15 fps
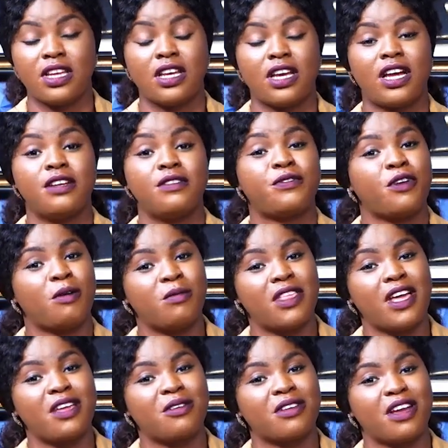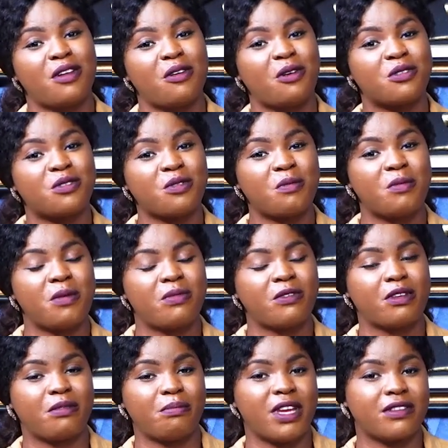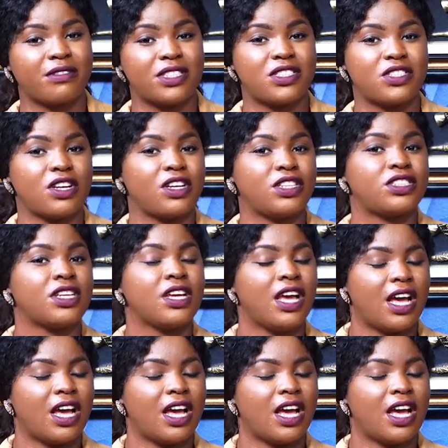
And from there, you can also make research,